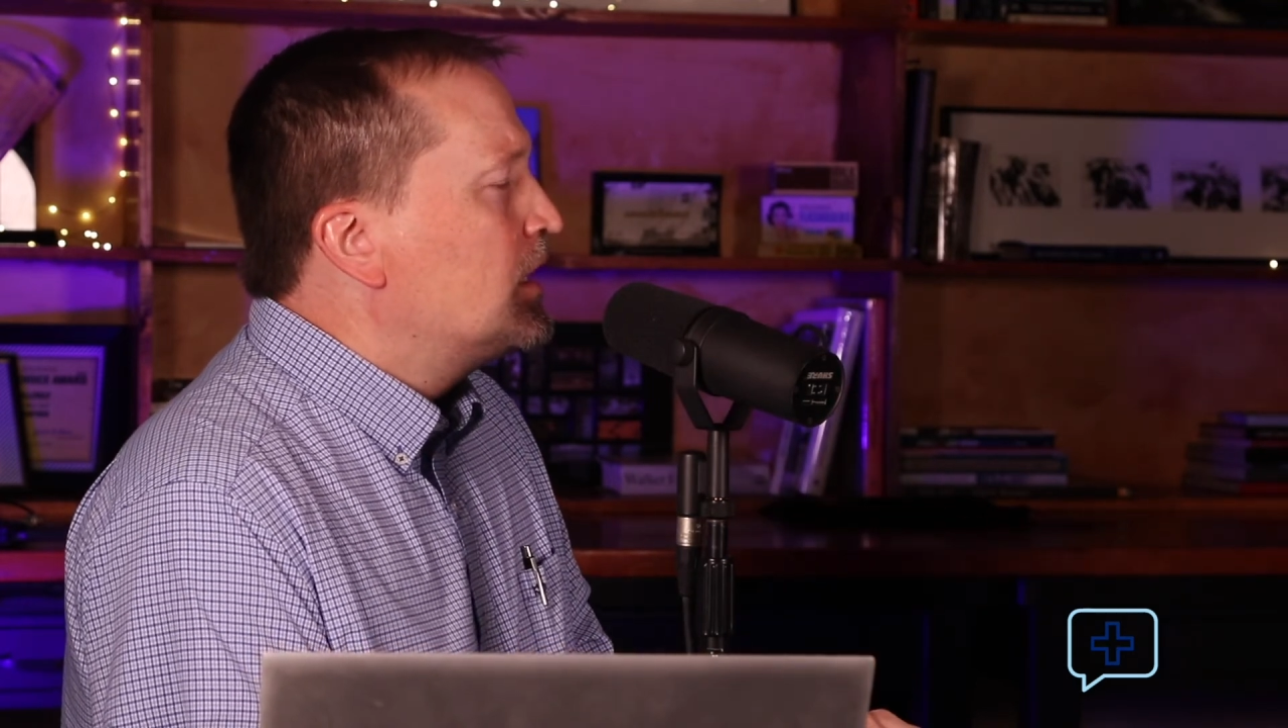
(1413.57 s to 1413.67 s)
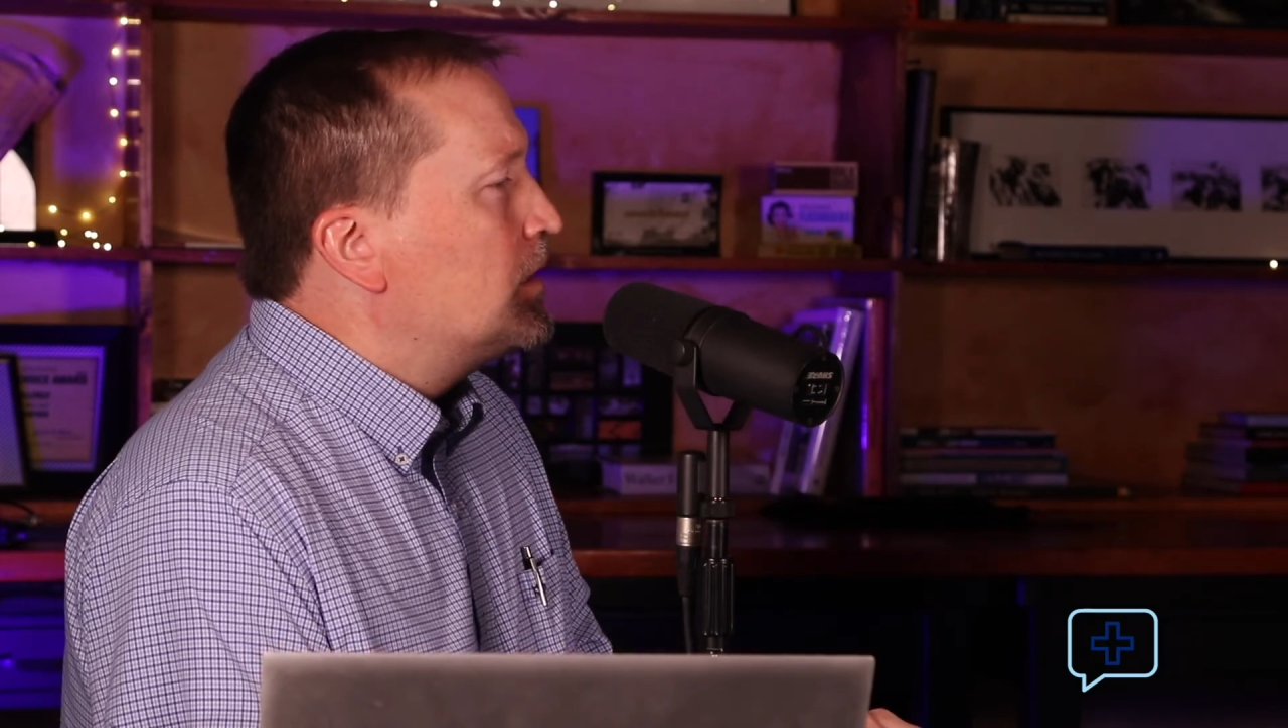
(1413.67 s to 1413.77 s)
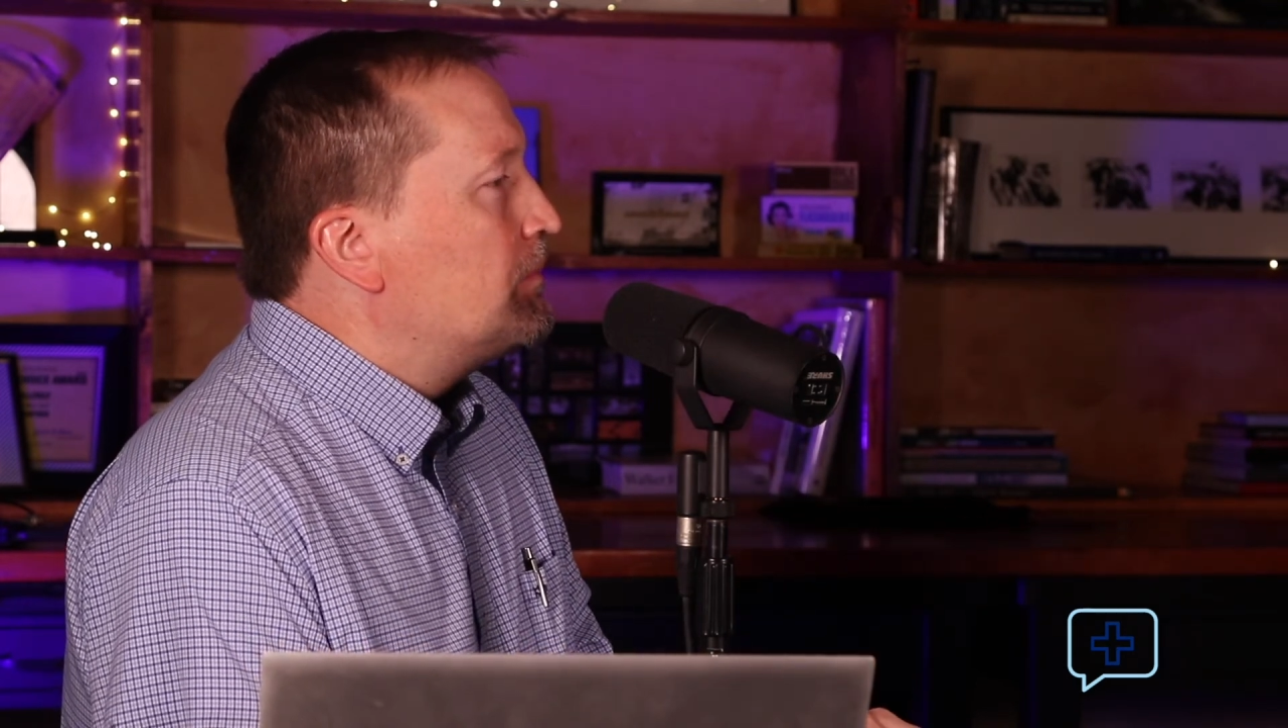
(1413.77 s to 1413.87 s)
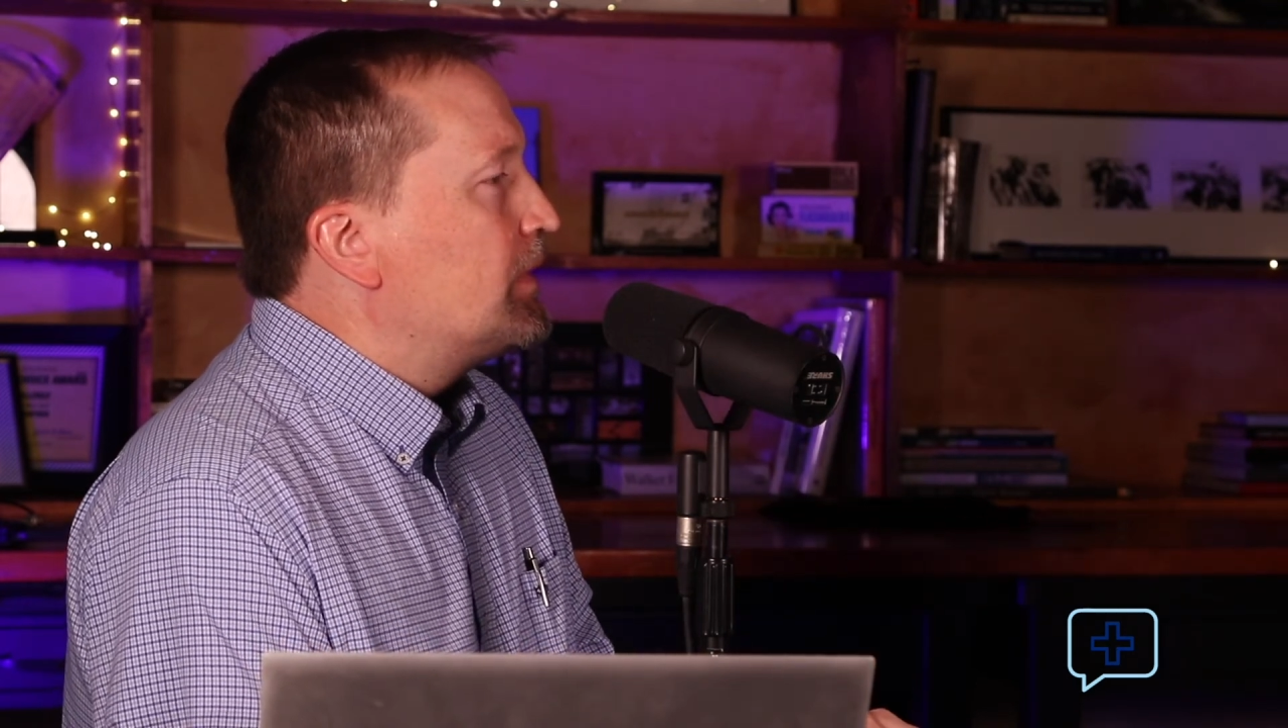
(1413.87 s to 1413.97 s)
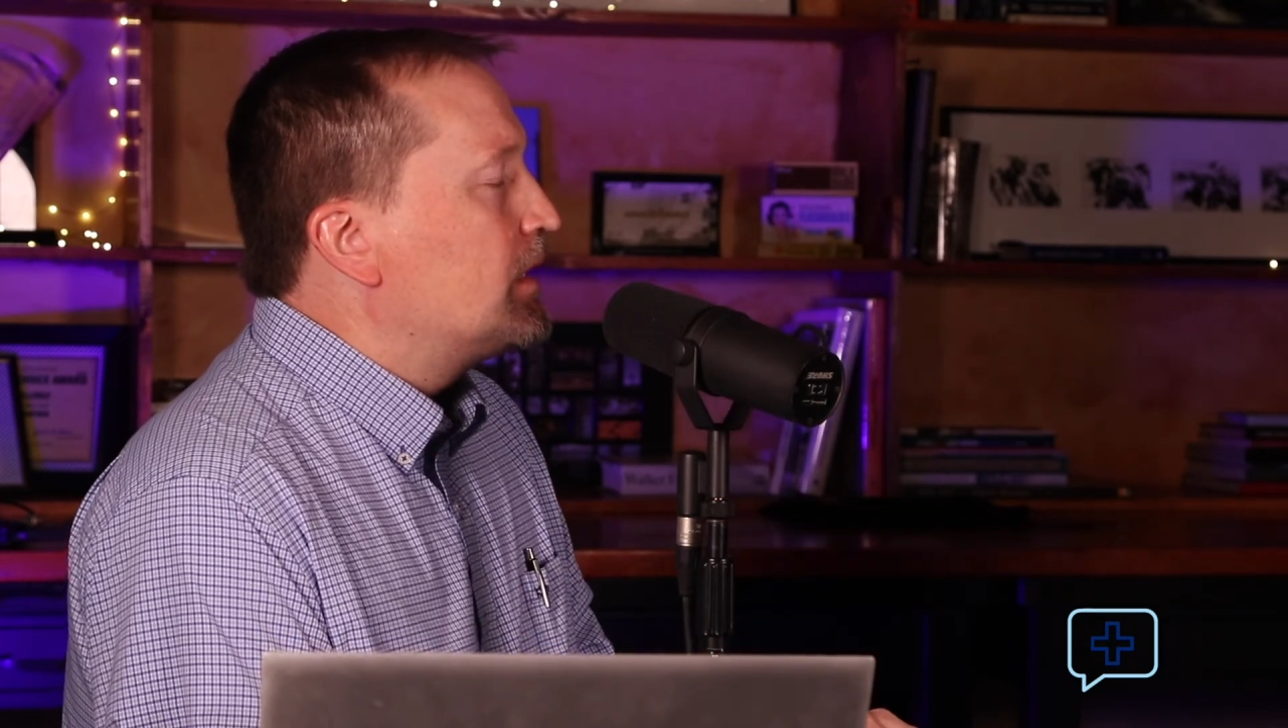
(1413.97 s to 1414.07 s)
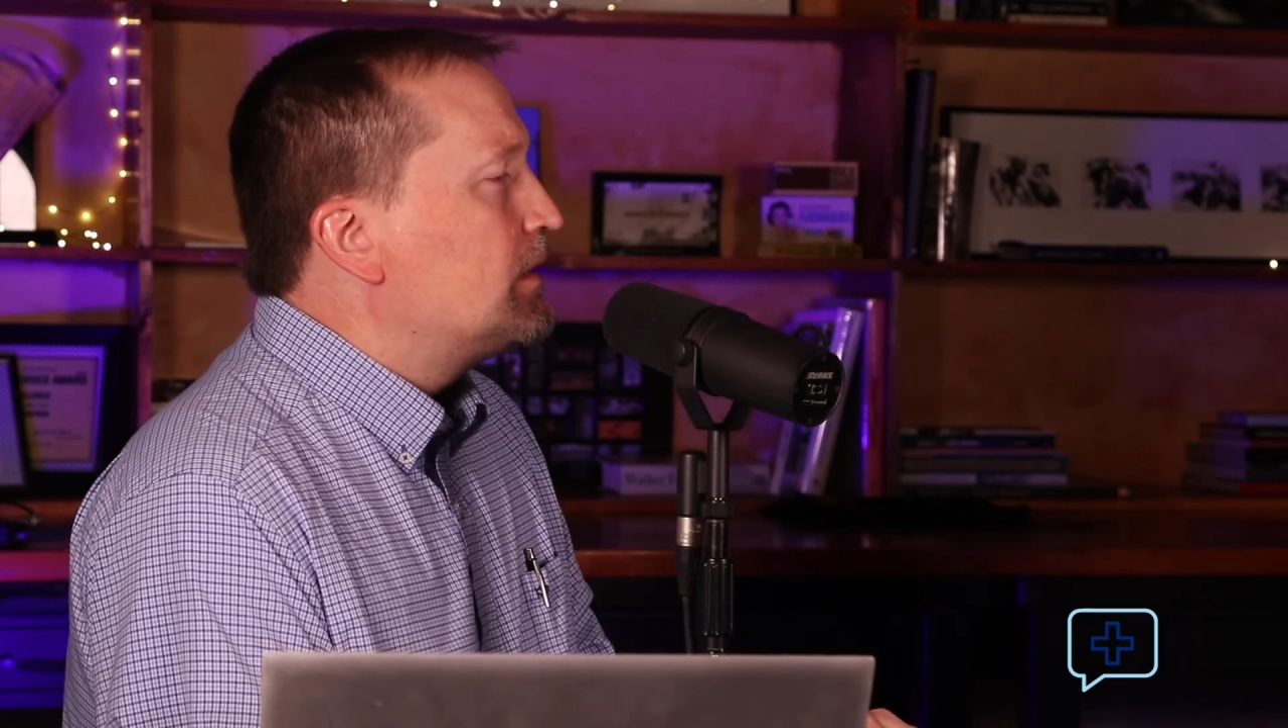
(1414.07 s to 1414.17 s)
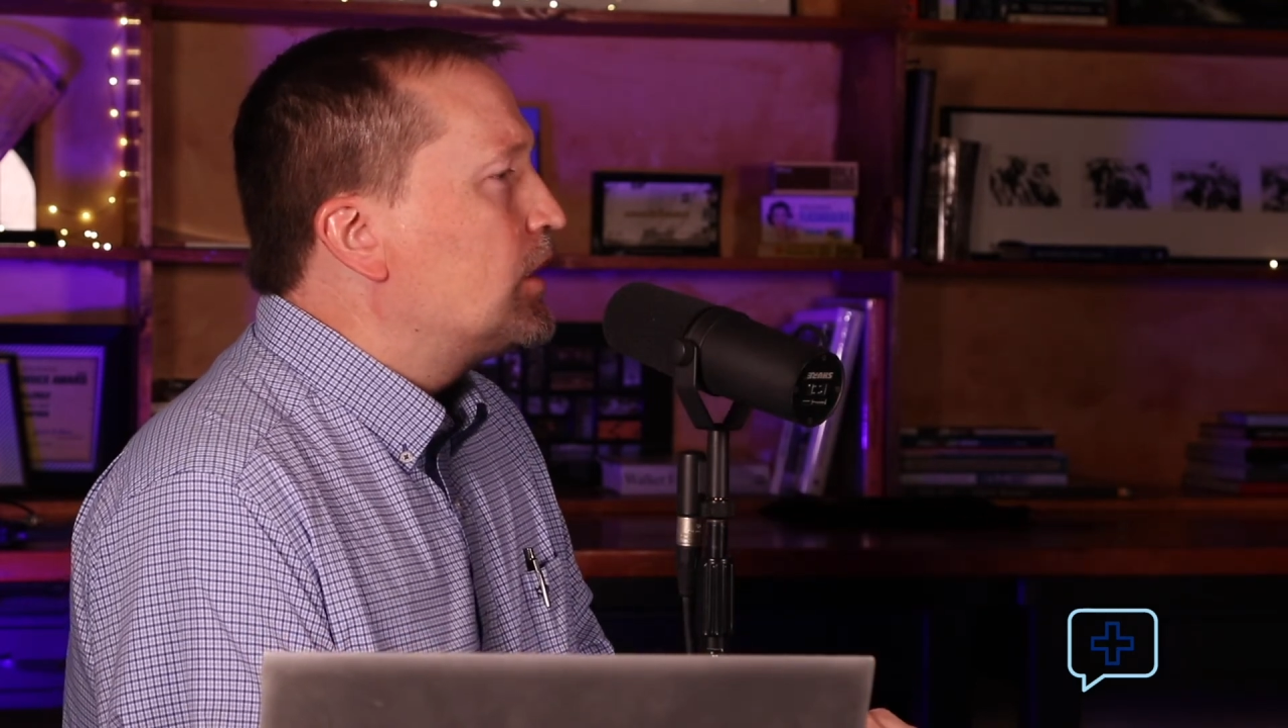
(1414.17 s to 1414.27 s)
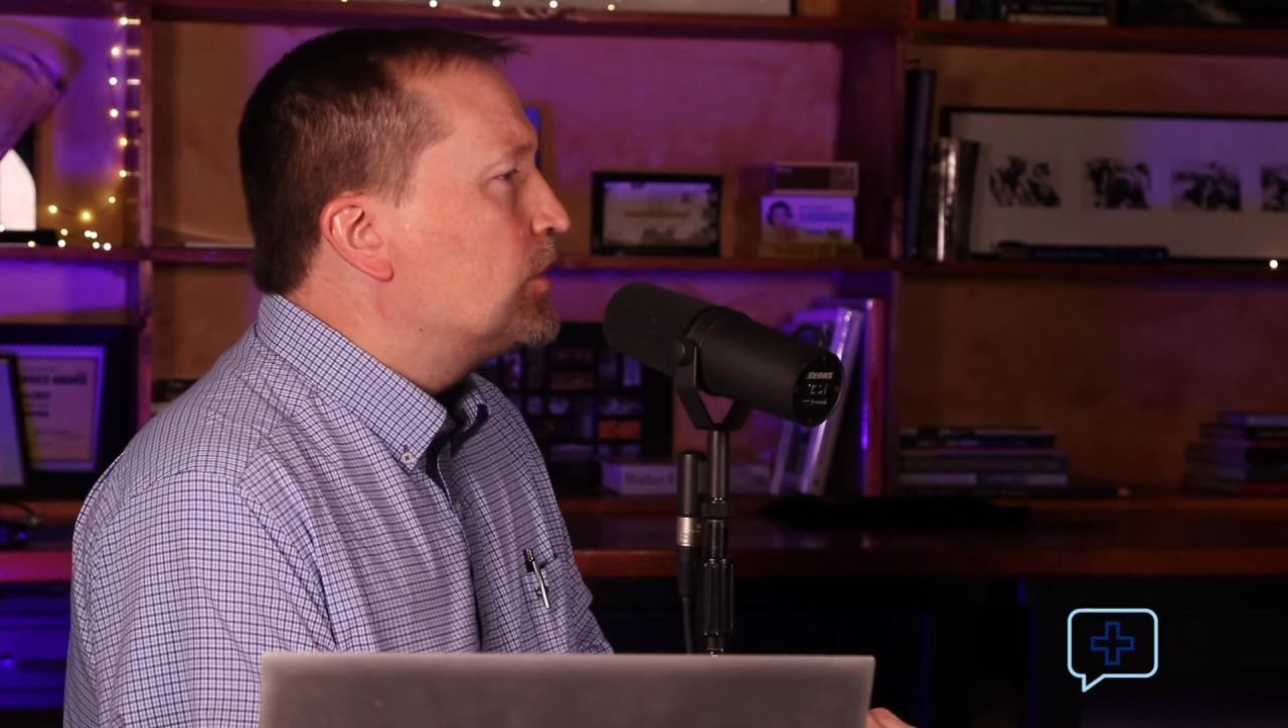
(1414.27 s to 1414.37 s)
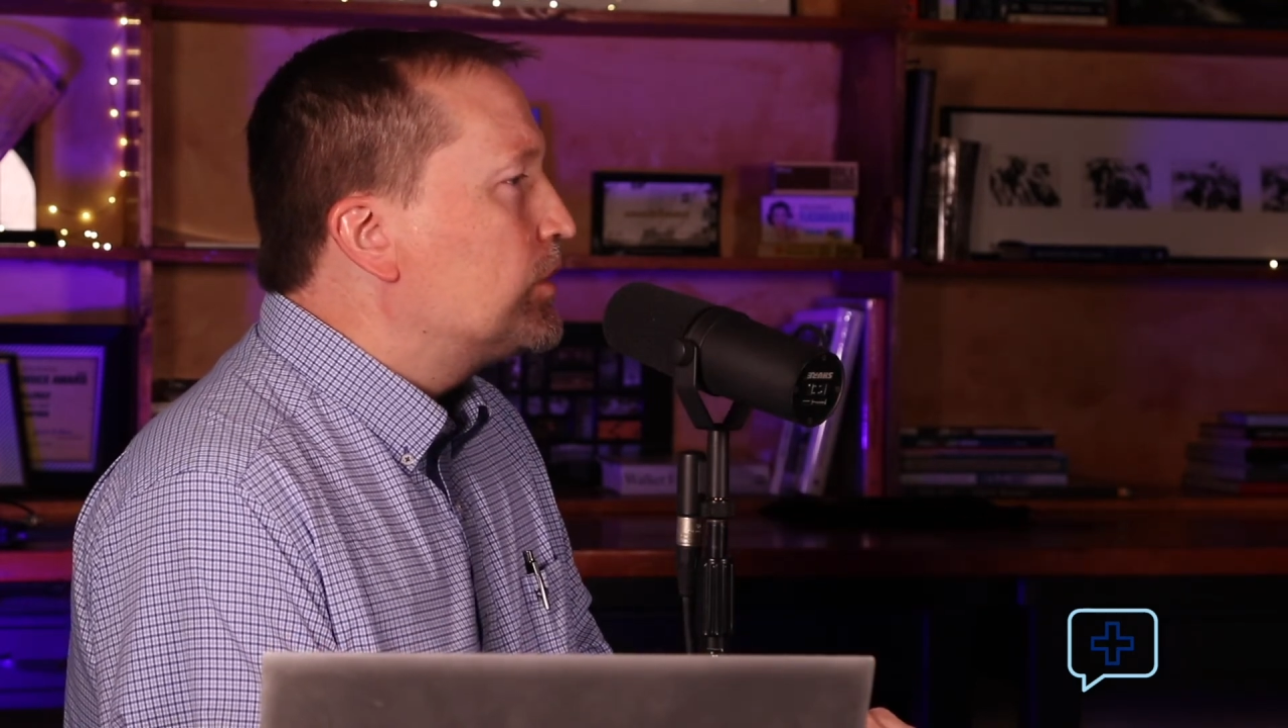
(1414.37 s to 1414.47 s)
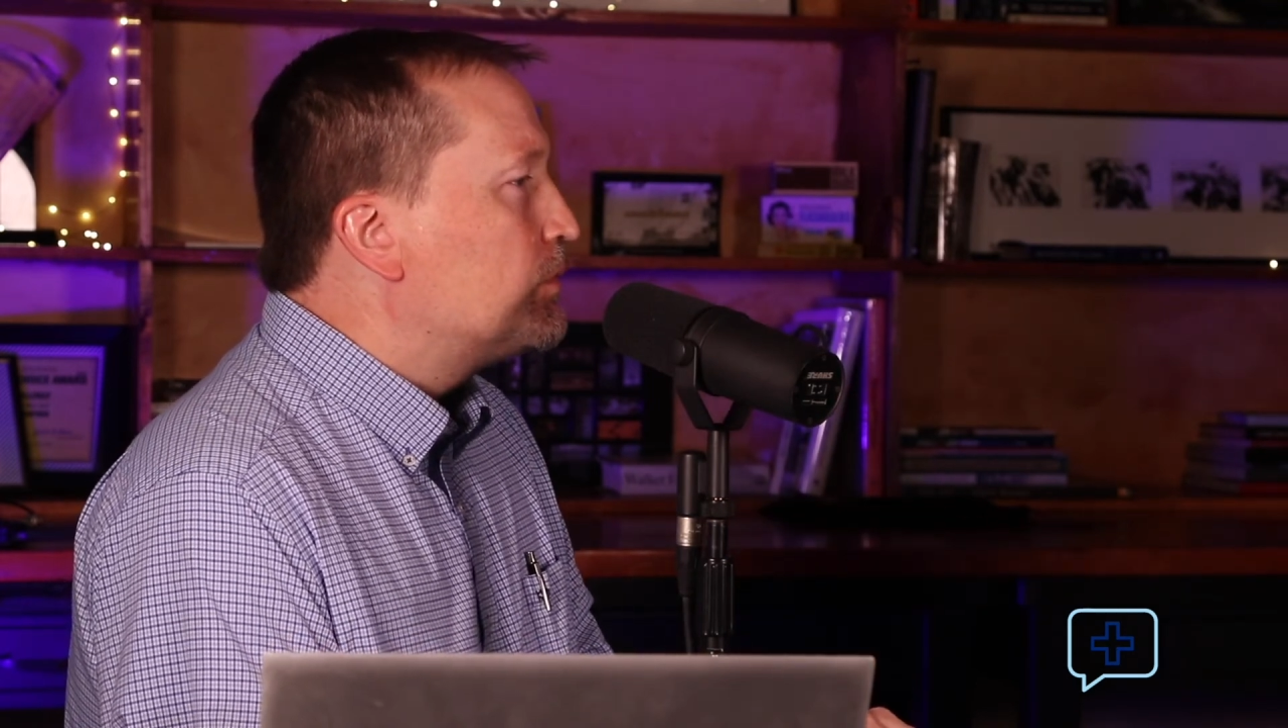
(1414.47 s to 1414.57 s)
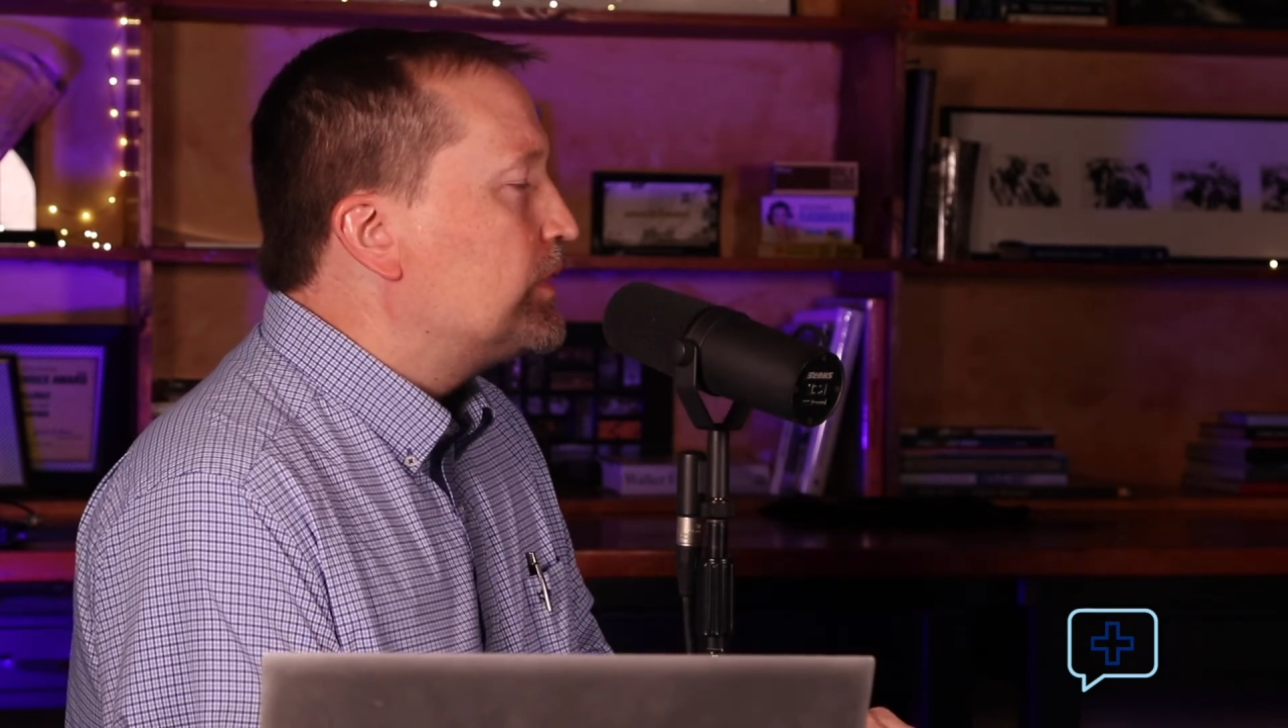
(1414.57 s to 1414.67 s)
I heard